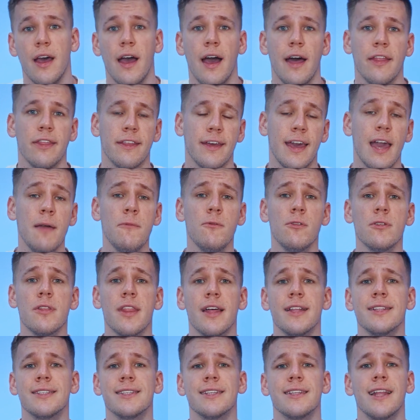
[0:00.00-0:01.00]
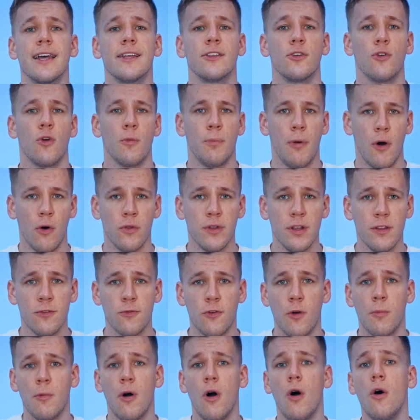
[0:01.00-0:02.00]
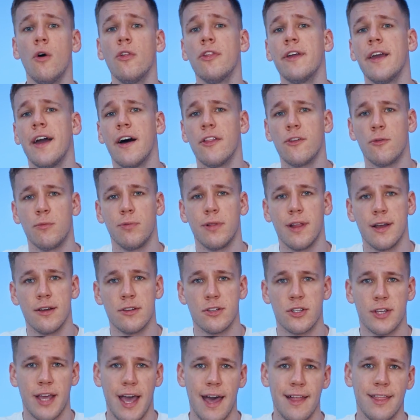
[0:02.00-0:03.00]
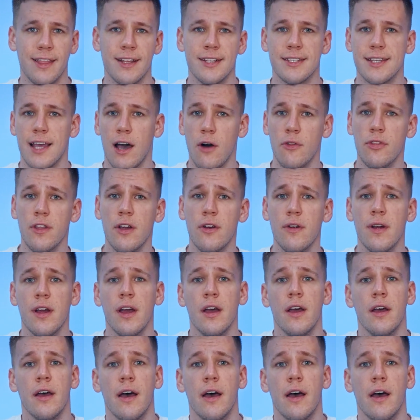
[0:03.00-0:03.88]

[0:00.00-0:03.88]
And the game will then select your opponent from all the other players' cat leads out there,